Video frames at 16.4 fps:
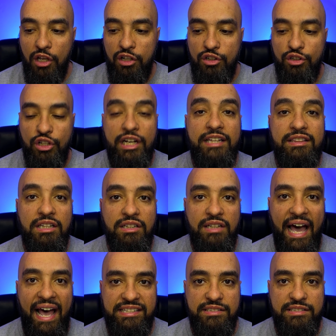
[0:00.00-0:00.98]
Look at The
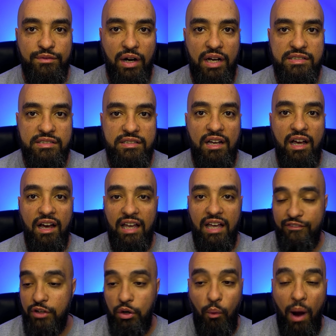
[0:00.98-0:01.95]
Last of Us.
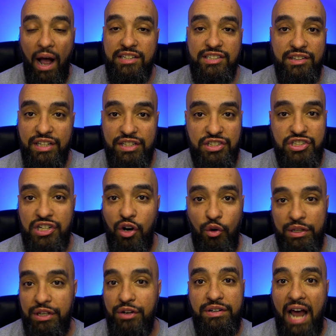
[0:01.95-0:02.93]
If you're watching this show
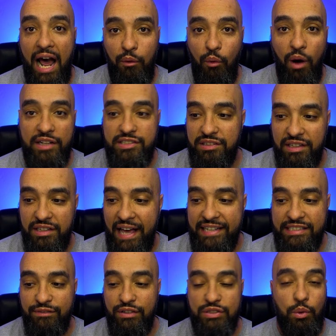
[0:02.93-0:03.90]
and you're not watching The
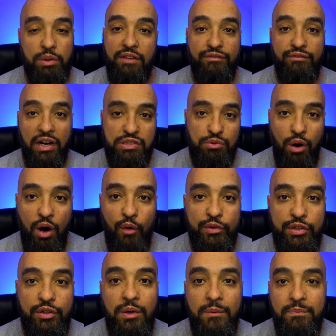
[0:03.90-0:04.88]
Last of Us, what the fuck's wrong
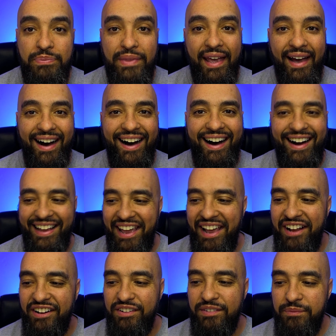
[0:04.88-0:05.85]
with you? Uh,
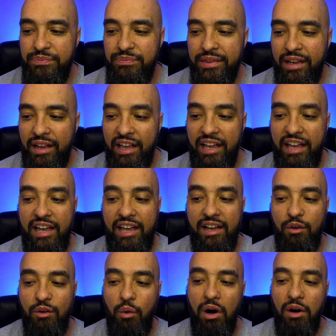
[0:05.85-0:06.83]
in
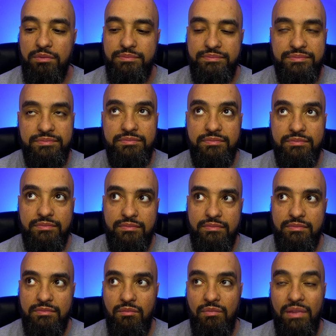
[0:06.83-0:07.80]
well,
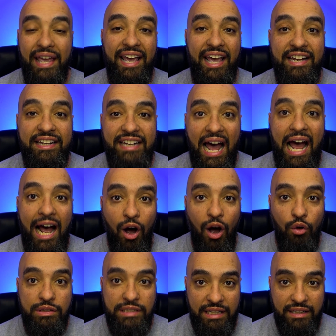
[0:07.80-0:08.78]
in
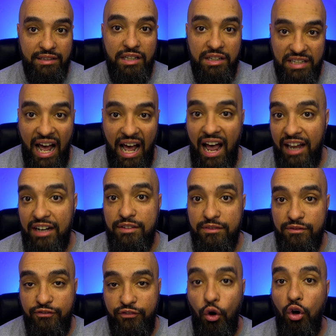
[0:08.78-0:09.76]
now the nine
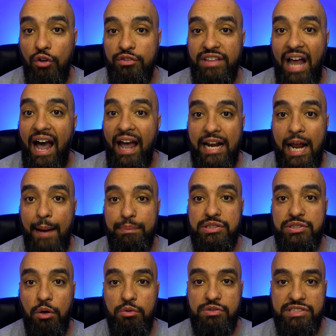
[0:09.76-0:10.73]
full nine
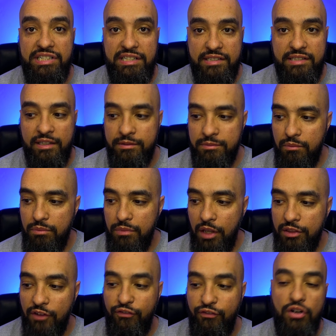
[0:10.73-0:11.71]
episode season,
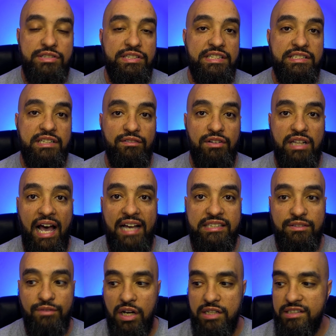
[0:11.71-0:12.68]
the first season of The
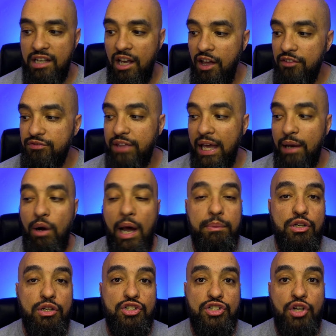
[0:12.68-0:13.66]
Last of Us, they were
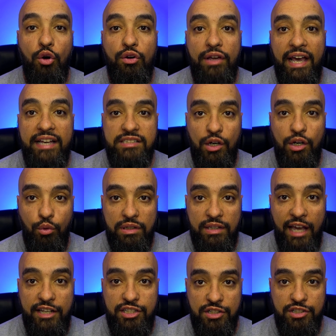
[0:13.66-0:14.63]
able to showcase a
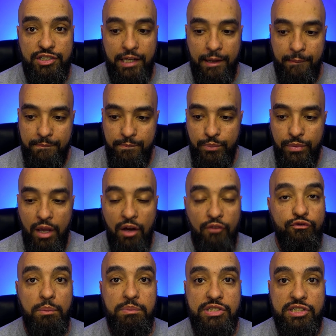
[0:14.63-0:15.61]
relationship
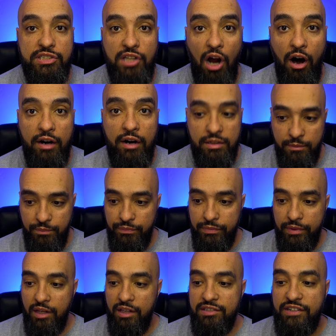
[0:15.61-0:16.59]
from start
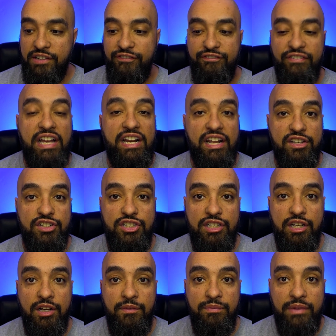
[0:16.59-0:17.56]
to finish.